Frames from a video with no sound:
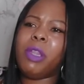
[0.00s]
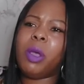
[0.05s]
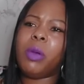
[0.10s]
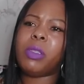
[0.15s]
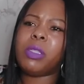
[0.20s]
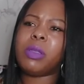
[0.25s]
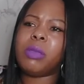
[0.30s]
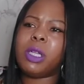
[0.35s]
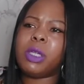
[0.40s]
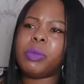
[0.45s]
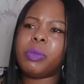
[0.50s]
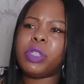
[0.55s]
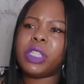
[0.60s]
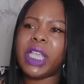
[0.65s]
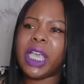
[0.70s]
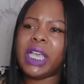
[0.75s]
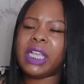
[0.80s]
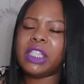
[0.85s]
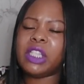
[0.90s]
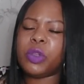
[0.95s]
not so much
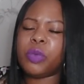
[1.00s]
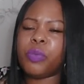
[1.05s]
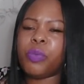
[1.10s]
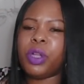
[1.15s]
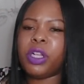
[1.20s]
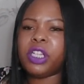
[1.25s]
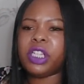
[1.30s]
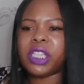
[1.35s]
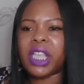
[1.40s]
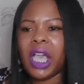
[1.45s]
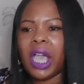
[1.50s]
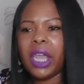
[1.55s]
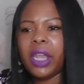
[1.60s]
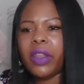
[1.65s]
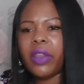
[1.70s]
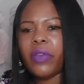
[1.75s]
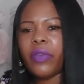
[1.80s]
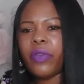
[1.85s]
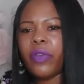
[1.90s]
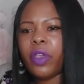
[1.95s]
protecting, but just
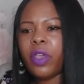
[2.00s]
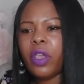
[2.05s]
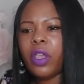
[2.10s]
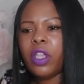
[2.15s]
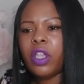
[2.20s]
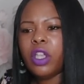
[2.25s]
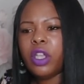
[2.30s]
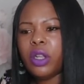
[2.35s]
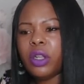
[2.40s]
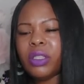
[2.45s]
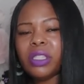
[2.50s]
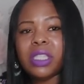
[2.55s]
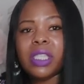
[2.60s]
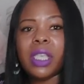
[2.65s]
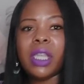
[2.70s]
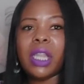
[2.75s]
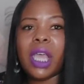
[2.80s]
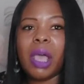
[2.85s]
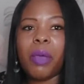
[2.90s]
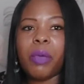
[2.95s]
kind of, you know,
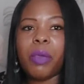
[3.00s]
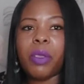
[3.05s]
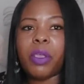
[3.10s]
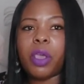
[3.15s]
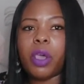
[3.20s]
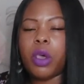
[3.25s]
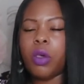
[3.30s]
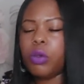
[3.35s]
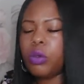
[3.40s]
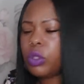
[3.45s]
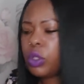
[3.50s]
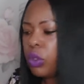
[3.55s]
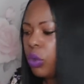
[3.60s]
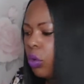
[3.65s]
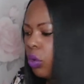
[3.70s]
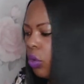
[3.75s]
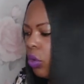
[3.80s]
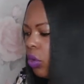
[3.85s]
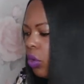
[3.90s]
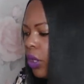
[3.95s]
seeing how it goes.
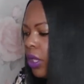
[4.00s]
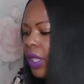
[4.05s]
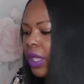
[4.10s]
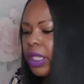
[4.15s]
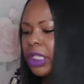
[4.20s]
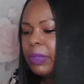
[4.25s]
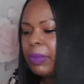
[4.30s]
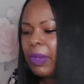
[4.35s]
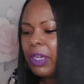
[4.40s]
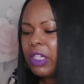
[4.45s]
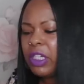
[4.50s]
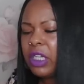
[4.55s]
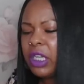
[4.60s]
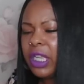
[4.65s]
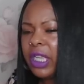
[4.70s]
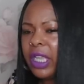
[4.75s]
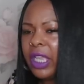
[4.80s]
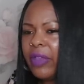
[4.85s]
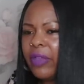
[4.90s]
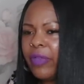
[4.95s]
Or
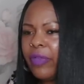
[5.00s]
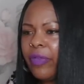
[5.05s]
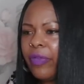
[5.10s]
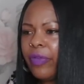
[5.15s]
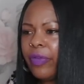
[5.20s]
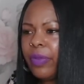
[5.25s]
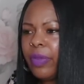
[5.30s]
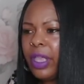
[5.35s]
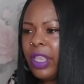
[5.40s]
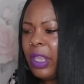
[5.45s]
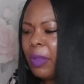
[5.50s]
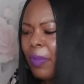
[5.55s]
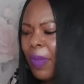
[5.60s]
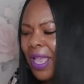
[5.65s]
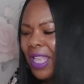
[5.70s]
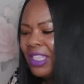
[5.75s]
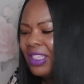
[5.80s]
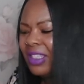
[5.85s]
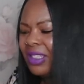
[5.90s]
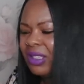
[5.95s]
especially if it
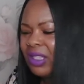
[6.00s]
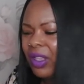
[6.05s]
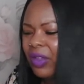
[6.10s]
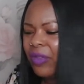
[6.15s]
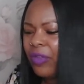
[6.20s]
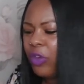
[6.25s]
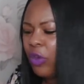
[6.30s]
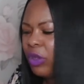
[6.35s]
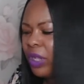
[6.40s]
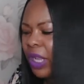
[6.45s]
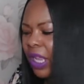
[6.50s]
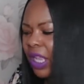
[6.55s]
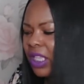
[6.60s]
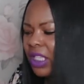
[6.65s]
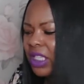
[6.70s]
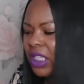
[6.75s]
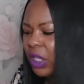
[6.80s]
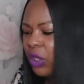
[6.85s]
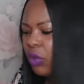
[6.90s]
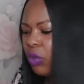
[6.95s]
depends, if you're like a
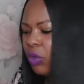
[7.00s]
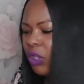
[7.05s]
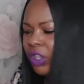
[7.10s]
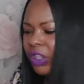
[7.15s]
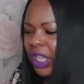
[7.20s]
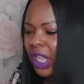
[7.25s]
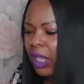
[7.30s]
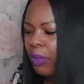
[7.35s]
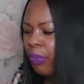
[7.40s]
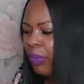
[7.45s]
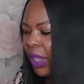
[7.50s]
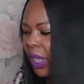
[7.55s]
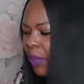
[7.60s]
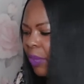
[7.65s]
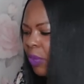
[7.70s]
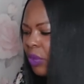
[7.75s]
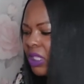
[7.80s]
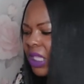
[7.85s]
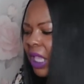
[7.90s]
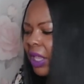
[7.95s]
single and you're dating
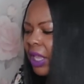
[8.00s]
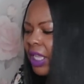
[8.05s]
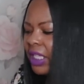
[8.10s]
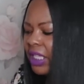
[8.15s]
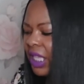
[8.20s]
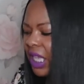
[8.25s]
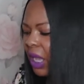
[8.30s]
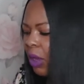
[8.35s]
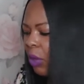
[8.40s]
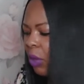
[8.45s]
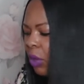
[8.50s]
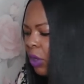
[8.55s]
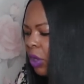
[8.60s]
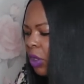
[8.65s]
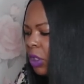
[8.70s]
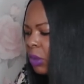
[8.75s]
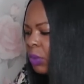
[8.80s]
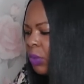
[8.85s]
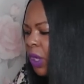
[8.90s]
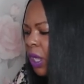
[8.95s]
people, it's like, let's see how it
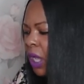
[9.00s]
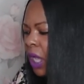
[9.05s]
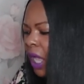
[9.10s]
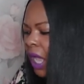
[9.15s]
goes. But